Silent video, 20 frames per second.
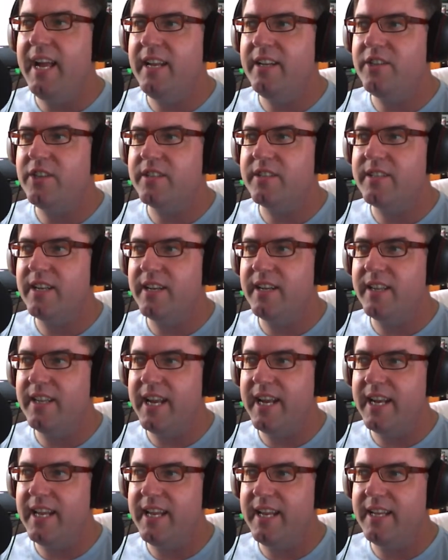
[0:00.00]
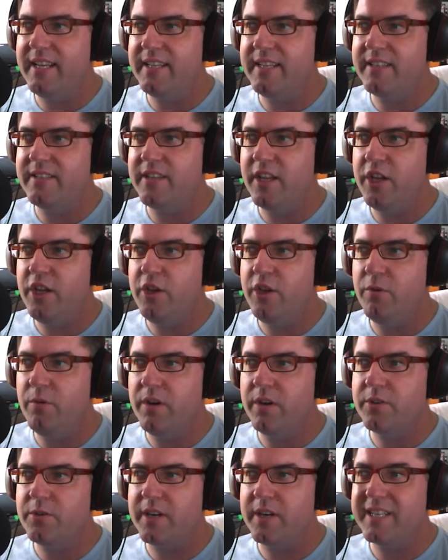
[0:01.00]
and just under that is
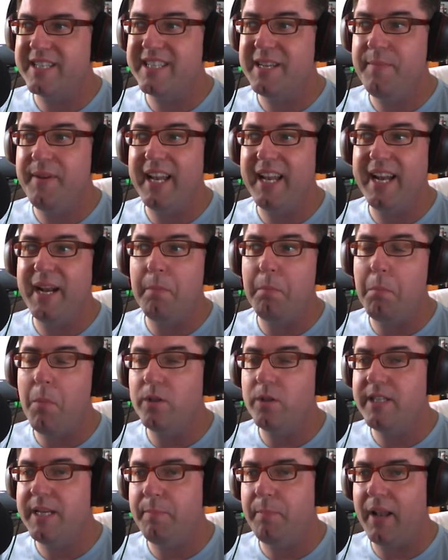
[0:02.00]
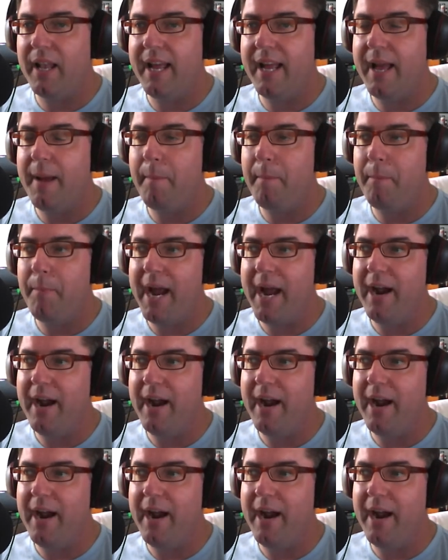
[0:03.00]
Euro Truck Simulator Multiplayer